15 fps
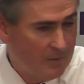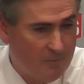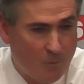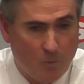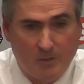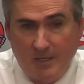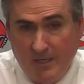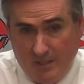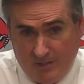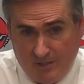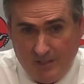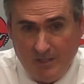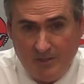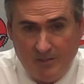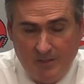14
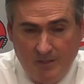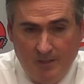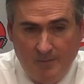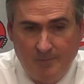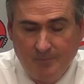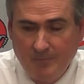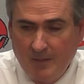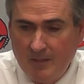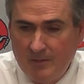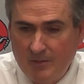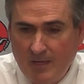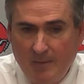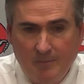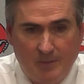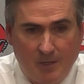assists,
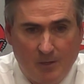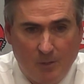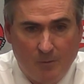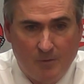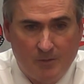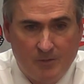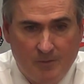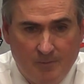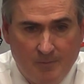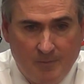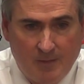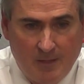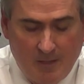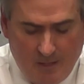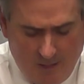7 turnovers.
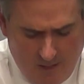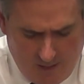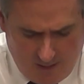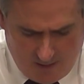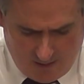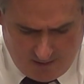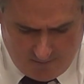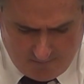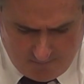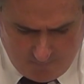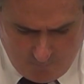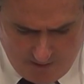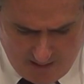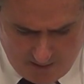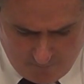
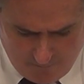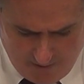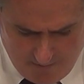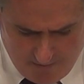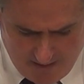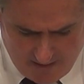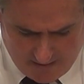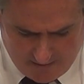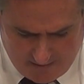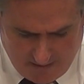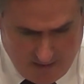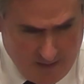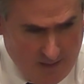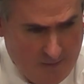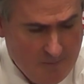We out-rebounded a
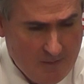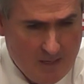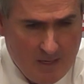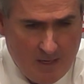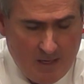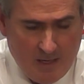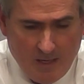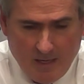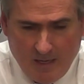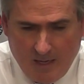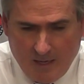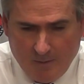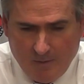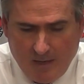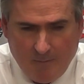team.
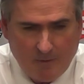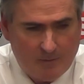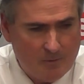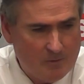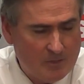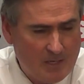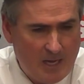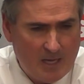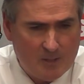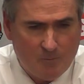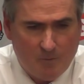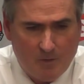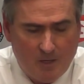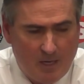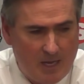I don't have what those stats
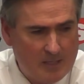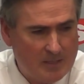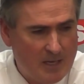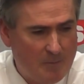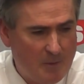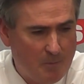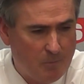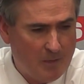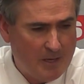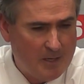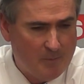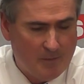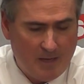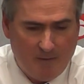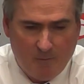were the last time we played
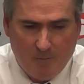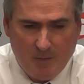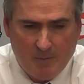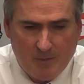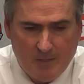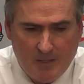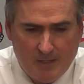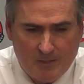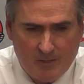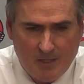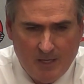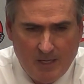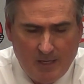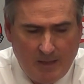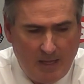them, but I remember this.
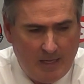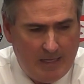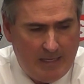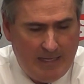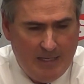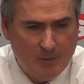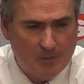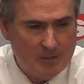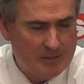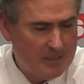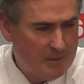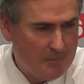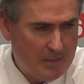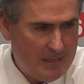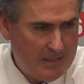They killed us
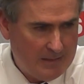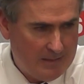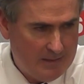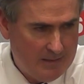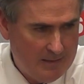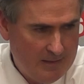in the paint.